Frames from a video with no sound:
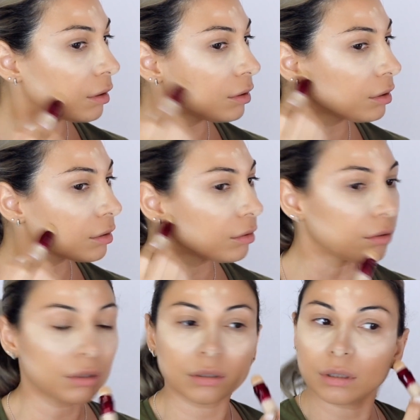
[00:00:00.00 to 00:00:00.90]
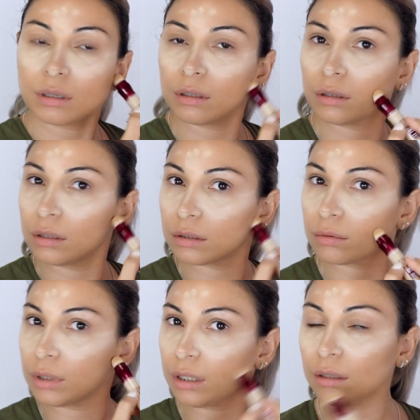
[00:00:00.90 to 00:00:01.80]
Just going a little
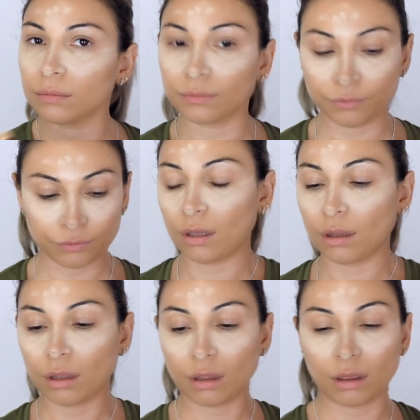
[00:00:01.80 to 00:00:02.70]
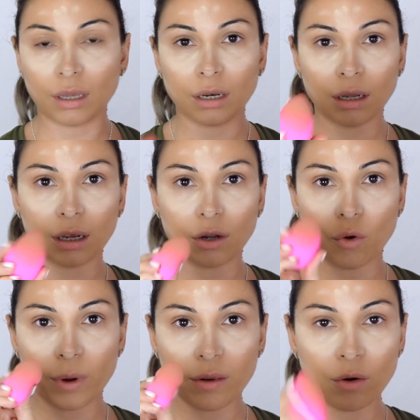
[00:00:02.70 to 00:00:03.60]
this way. And then I
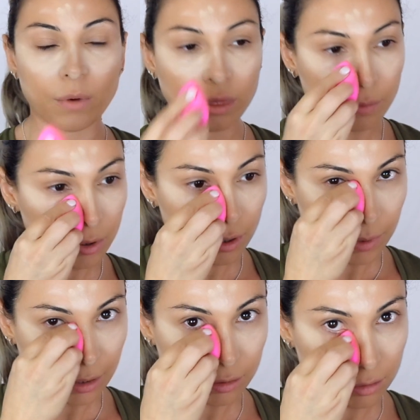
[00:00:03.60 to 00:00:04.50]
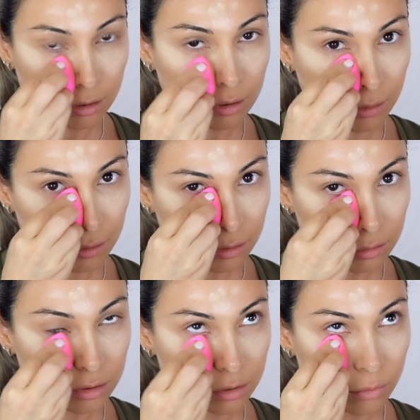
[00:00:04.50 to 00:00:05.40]
go in with the beauty blender.
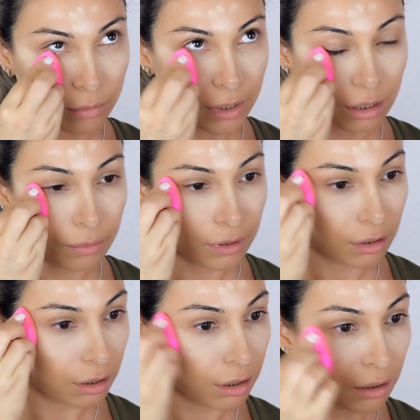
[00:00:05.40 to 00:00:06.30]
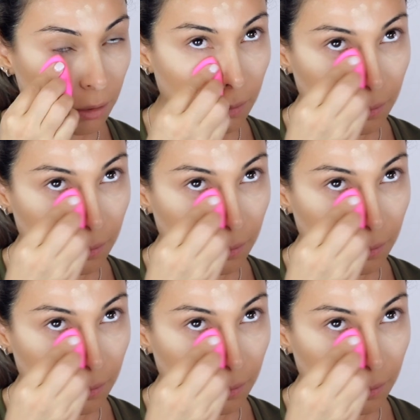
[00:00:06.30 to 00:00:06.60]
Just warm it up in there.